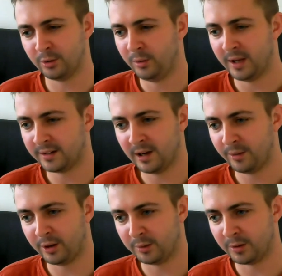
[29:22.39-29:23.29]
don't get how
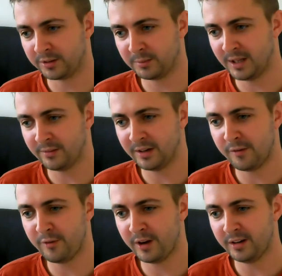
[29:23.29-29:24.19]
they could possibly have an
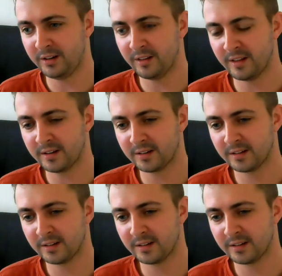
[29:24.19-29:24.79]
infinity to that.